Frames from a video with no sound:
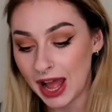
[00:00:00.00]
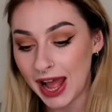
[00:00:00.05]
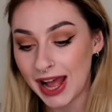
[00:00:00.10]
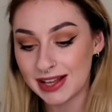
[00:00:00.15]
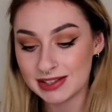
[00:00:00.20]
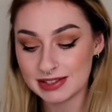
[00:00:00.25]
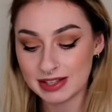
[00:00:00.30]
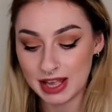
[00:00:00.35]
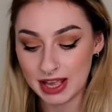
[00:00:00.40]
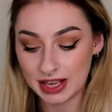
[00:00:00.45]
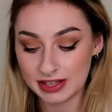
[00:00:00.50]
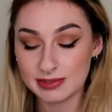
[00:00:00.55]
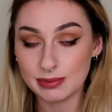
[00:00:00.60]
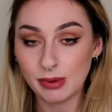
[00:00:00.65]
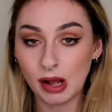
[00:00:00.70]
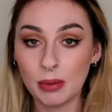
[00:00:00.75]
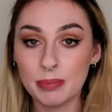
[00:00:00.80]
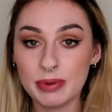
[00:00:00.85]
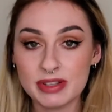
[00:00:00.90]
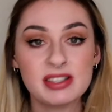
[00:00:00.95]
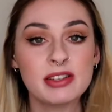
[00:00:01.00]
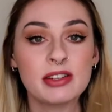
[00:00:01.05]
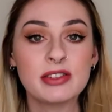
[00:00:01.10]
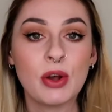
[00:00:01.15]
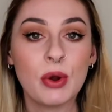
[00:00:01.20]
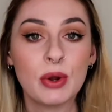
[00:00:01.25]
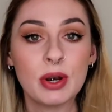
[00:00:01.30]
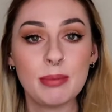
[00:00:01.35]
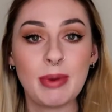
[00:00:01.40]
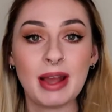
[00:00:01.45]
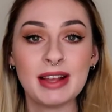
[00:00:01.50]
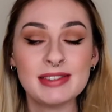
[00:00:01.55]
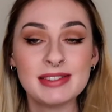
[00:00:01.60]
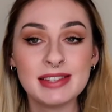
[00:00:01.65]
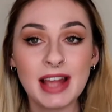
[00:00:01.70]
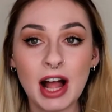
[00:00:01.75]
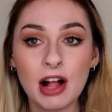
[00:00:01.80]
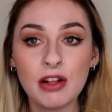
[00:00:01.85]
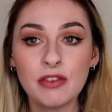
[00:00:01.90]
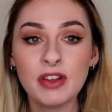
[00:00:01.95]
As a small business owner
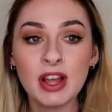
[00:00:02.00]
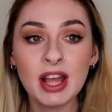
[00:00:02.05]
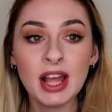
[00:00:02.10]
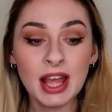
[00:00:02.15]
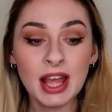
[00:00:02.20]
myself,